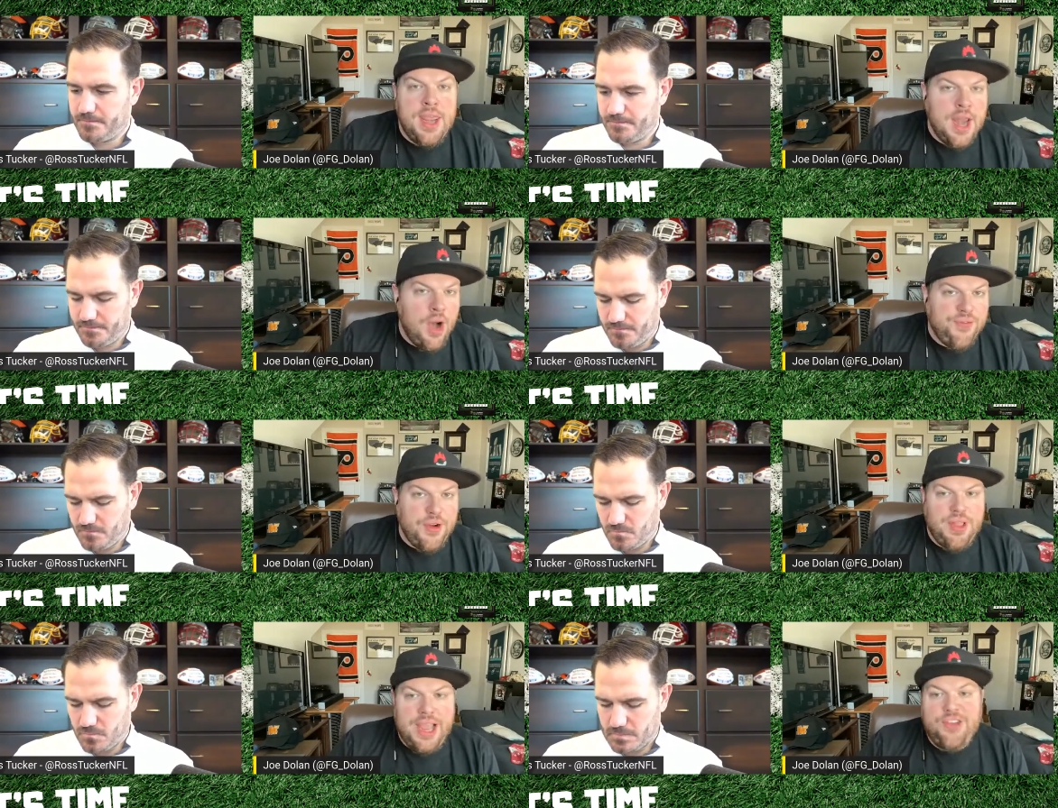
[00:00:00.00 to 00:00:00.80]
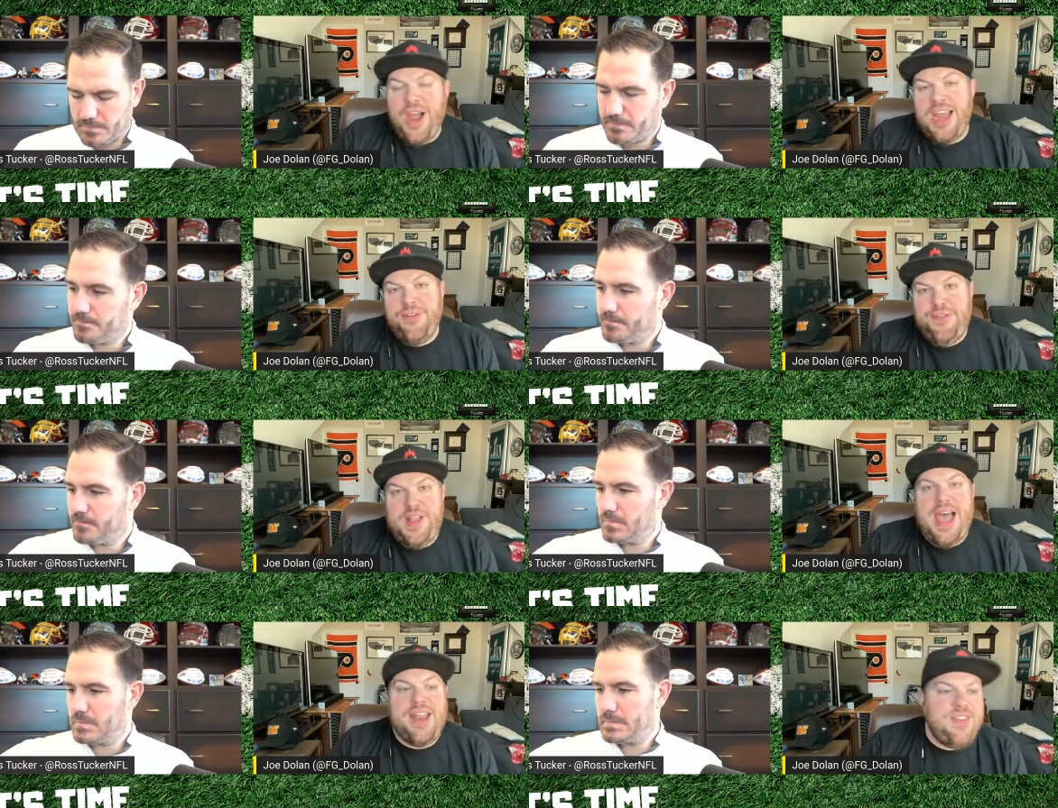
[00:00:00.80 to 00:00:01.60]
Speaker 1: you know, if you're like trying to
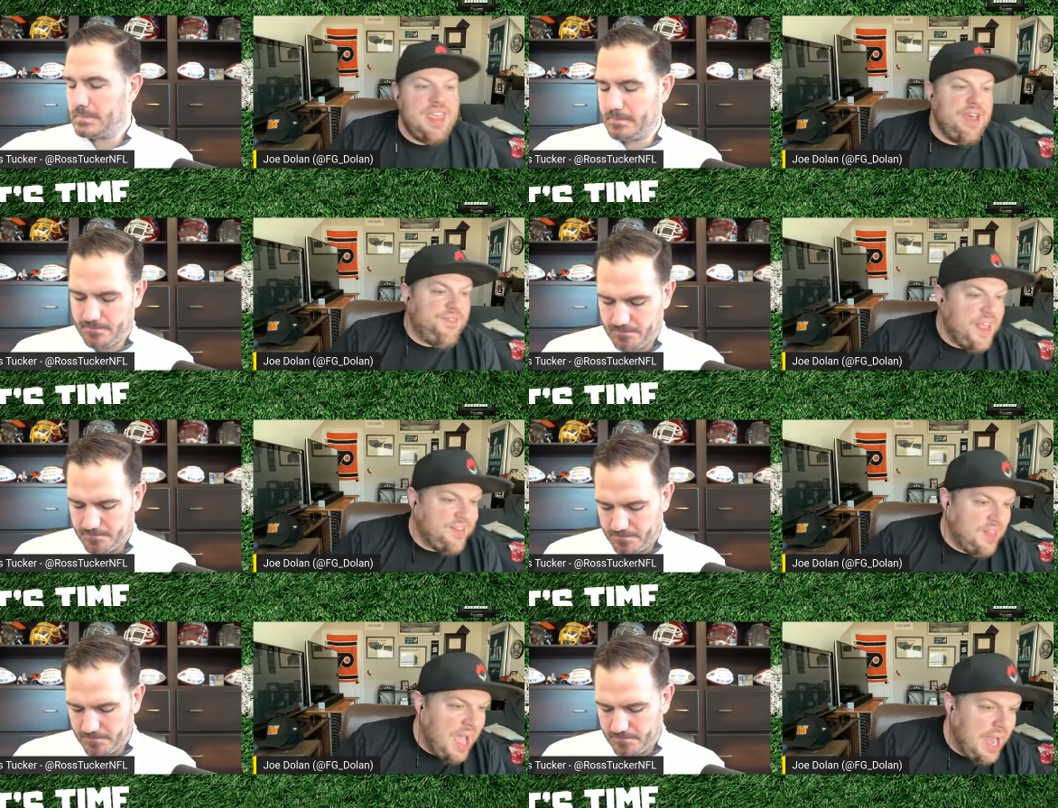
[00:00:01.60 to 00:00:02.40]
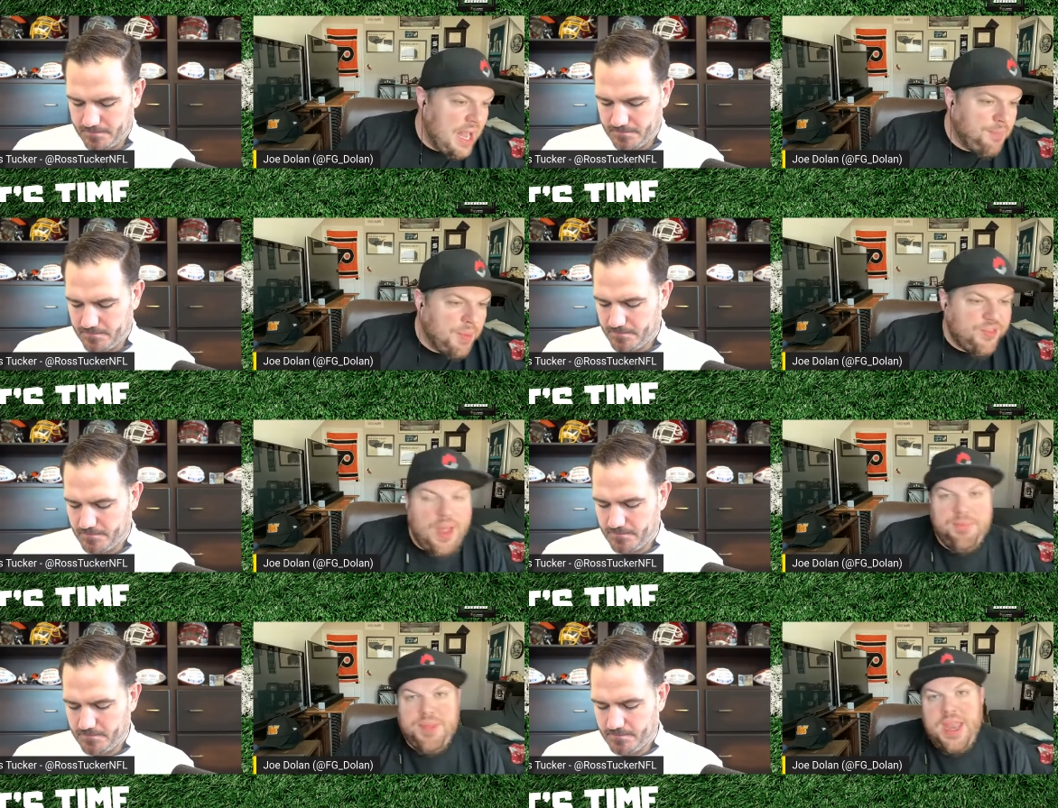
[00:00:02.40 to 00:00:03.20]
fill out a D F S lineup or
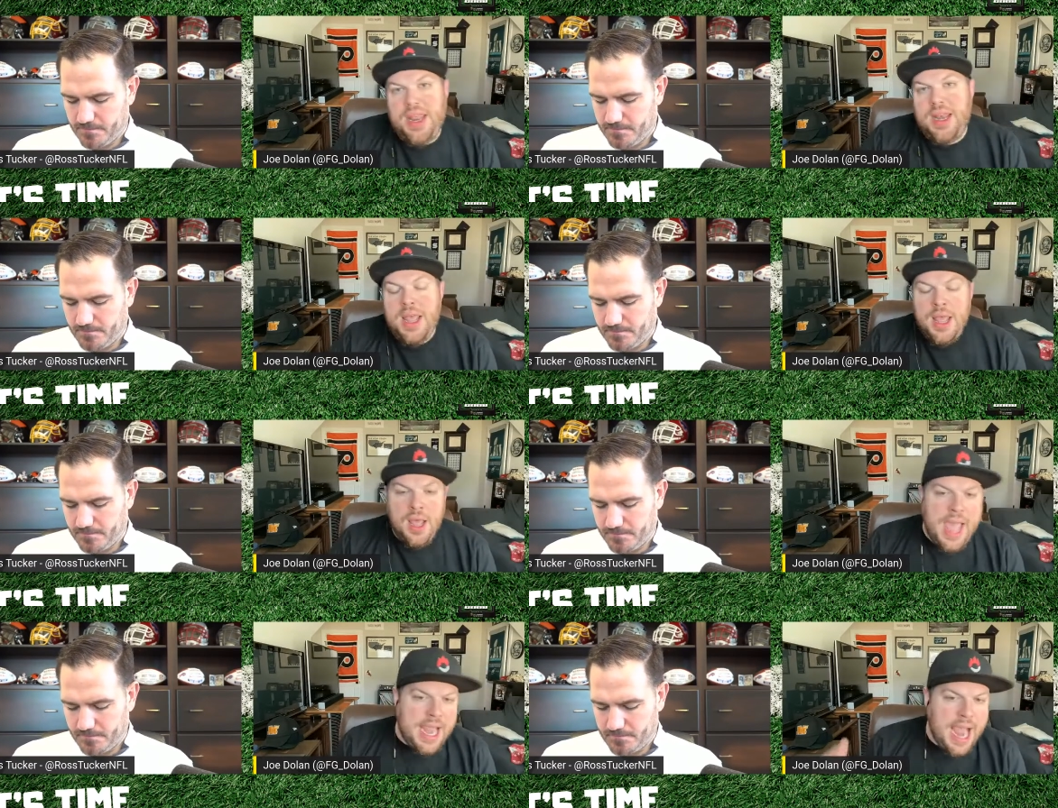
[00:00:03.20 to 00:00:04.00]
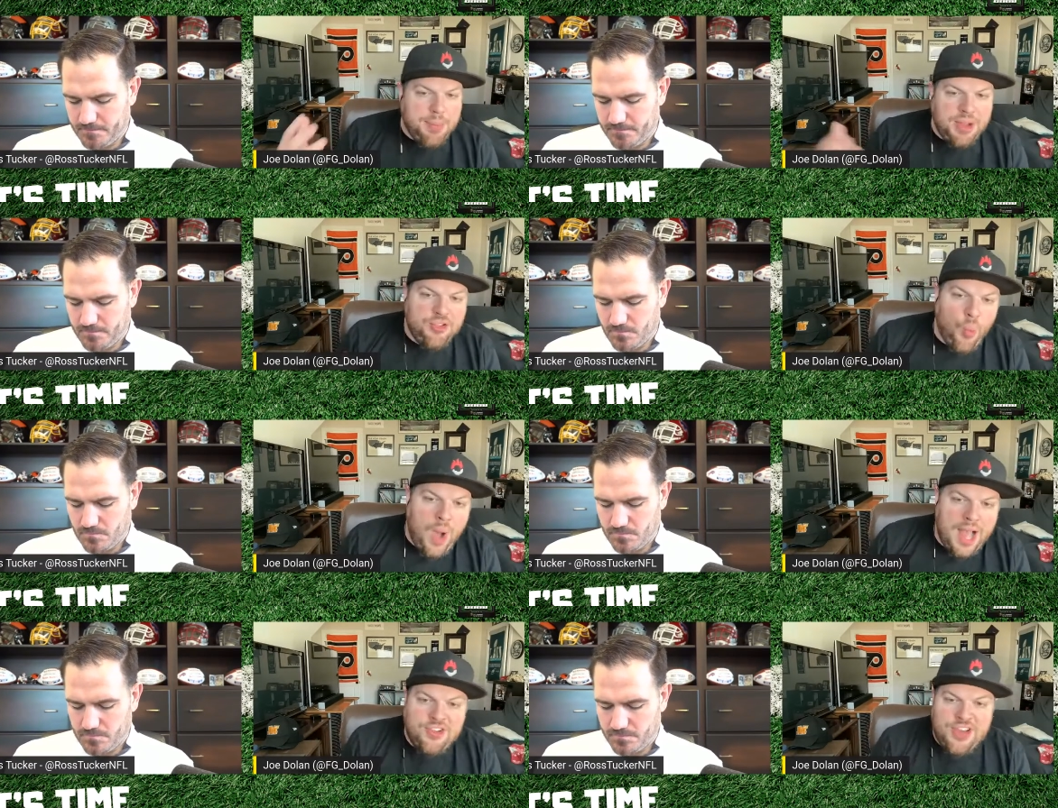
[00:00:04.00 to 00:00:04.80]
something, and hey, how about
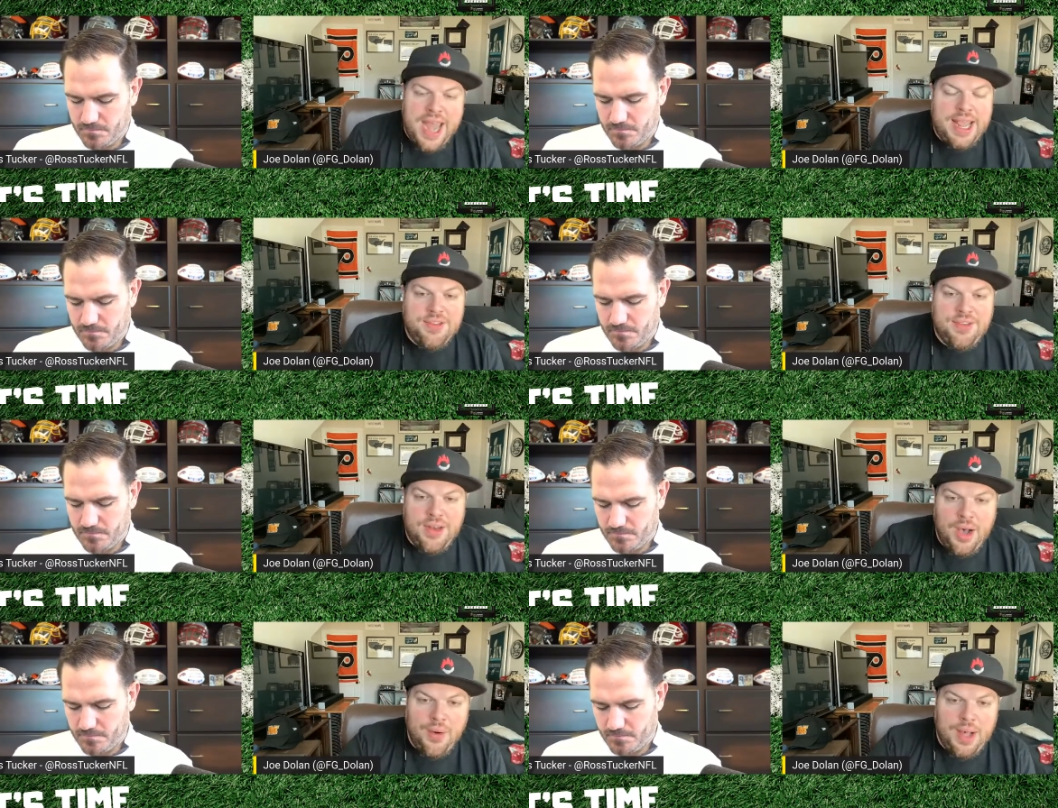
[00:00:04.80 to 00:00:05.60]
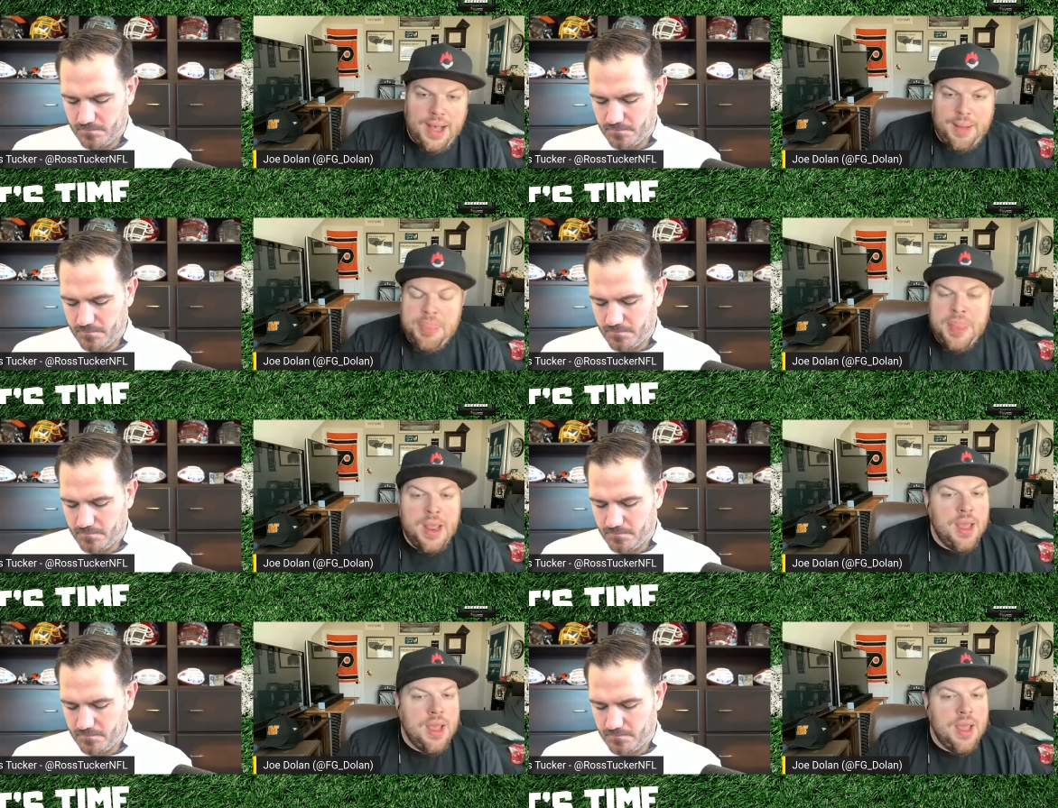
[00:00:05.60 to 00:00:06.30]
Jawan Jennings? You know, um,